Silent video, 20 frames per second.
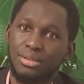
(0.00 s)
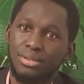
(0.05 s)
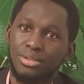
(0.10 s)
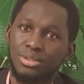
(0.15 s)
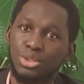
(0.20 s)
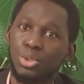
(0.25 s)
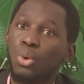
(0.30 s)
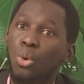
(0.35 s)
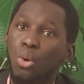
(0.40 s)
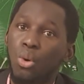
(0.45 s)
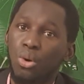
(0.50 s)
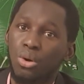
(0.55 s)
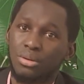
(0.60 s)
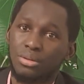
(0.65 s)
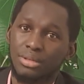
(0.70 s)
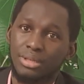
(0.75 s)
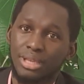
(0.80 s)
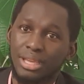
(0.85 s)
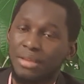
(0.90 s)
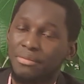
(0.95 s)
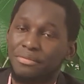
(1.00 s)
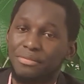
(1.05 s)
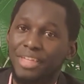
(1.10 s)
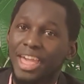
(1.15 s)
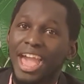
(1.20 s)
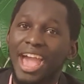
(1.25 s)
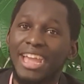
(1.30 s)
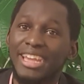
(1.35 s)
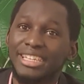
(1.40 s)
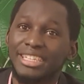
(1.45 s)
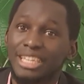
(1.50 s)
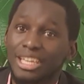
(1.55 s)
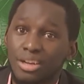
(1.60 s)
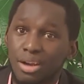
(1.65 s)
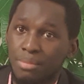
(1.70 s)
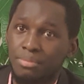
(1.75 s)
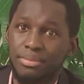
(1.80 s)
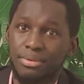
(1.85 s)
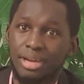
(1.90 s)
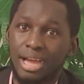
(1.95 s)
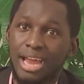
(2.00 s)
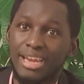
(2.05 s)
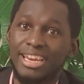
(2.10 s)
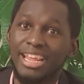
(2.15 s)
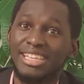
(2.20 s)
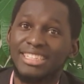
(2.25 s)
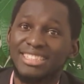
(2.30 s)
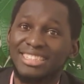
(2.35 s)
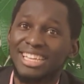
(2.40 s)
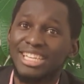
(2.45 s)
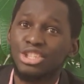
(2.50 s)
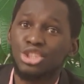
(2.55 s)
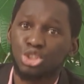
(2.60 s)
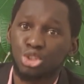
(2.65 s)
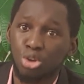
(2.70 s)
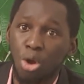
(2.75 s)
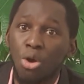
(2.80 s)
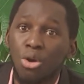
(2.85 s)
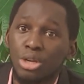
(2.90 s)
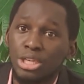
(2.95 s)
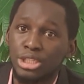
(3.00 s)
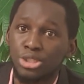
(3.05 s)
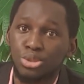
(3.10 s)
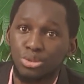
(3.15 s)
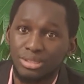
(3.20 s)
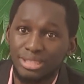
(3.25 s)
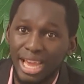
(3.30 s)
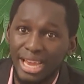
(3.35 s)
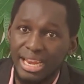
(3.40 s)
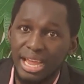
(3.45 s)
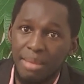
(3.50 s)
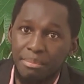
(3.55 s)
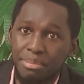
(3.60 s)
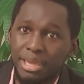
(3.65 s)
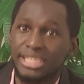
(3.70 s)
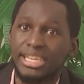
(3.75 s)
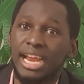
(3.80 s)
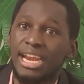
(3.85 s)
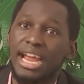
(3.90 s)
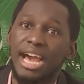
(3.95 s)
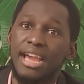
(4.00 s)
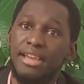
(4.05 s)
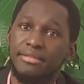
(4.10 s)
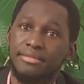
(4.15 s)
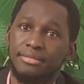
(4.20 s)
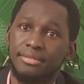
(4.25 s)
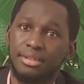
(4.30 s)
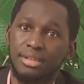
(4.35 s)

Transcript: So if they are in Europe and they're still struggling to get a better life,